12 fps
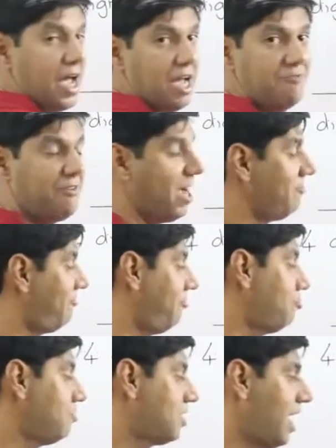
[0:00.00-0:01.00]
if I've
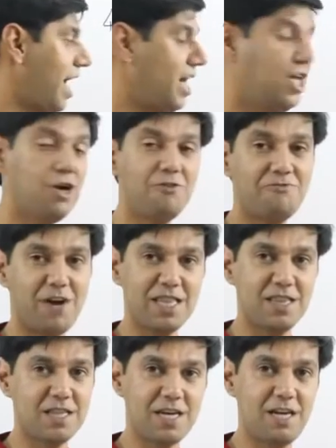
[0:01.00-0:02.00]
used any of
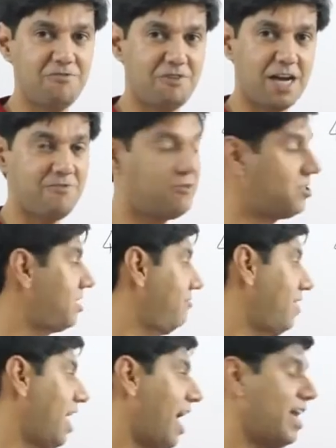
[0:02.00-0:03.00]
1, 3, 5 or
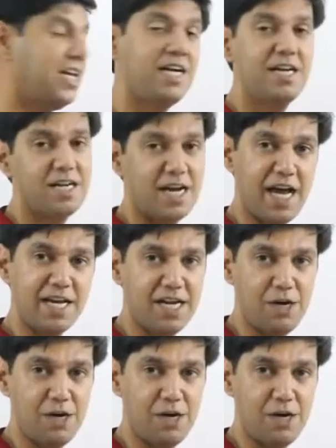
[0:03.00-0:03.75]
7, I need a 9